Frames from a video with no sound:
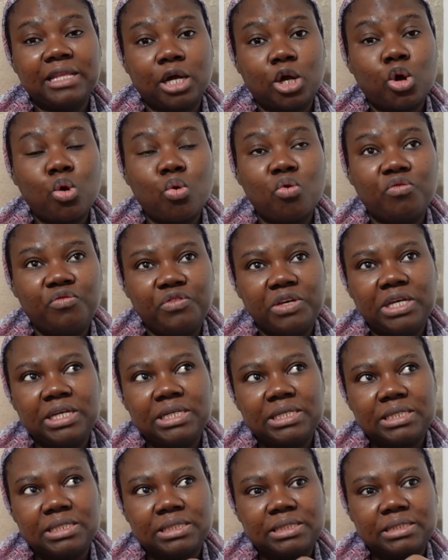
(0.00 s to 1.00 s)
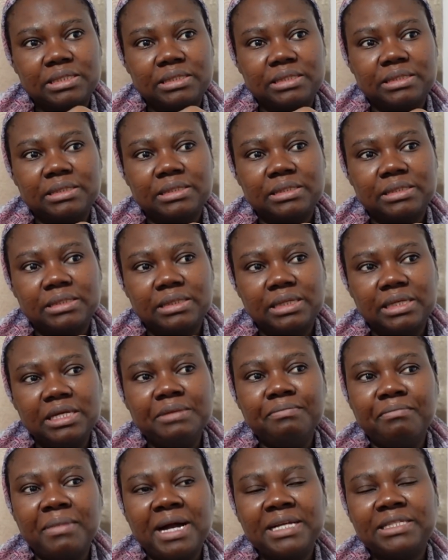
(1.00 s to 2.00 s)
the COVID,
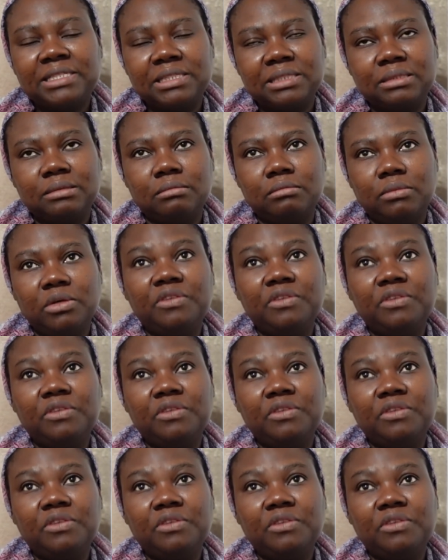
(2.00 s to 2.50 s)
imagine